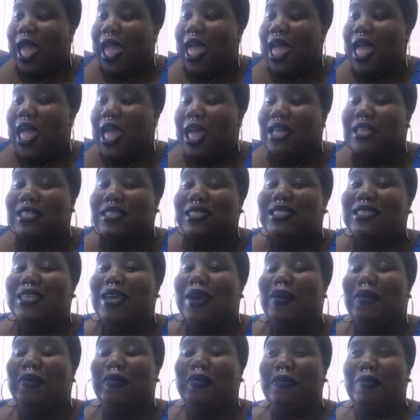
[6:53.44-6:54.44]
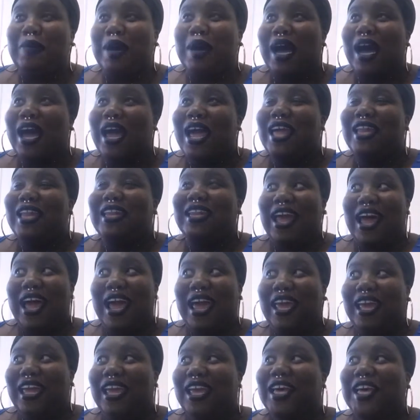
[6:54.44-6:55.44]
And my
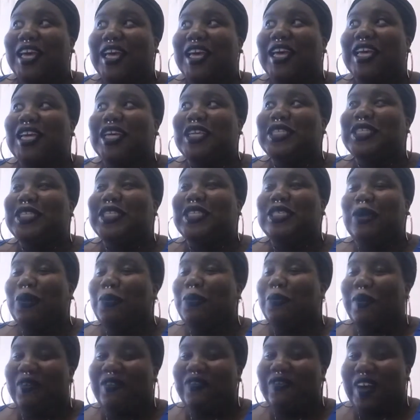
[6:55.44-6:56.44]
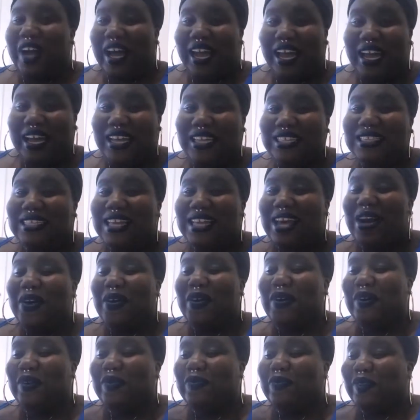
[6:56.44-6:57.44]
like super finds
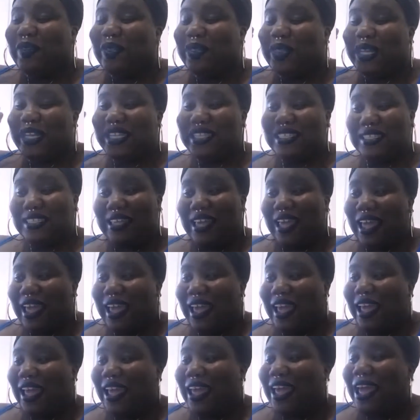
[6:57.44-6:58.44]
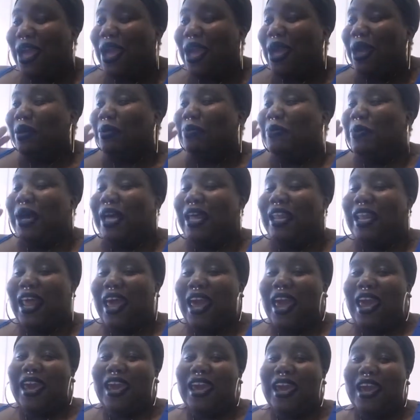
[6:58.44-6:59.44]
of the day, my
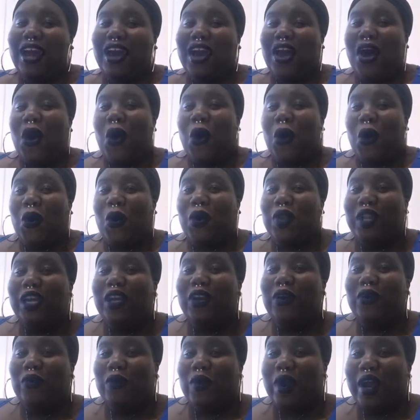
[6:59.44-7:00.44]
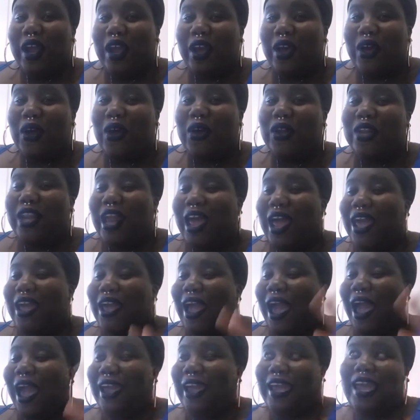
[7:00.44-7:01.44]
like holy grail,
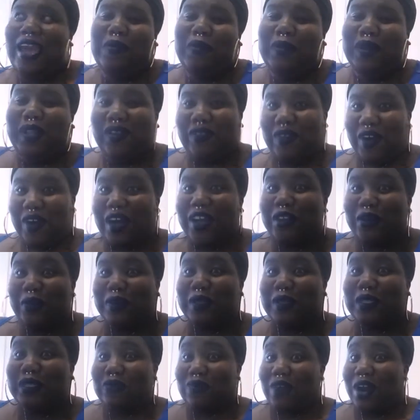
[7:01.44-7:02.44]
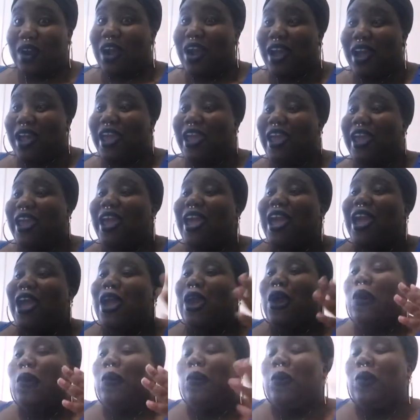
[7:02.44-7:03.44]
like I can't believe Heather was right
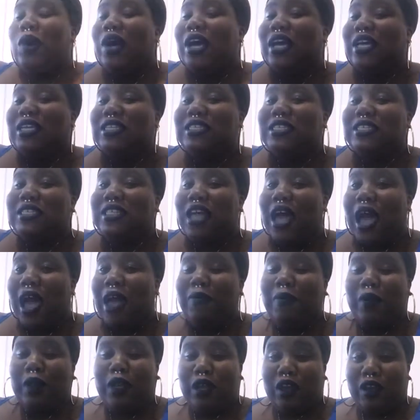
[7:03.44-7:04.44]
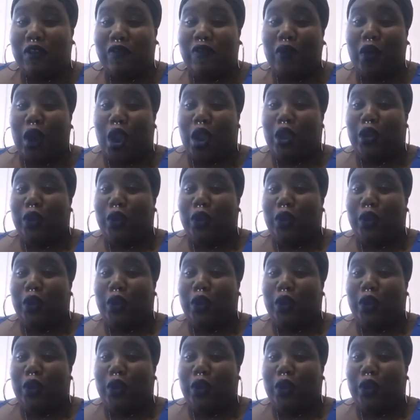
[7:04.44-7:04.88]
was I've been looking for a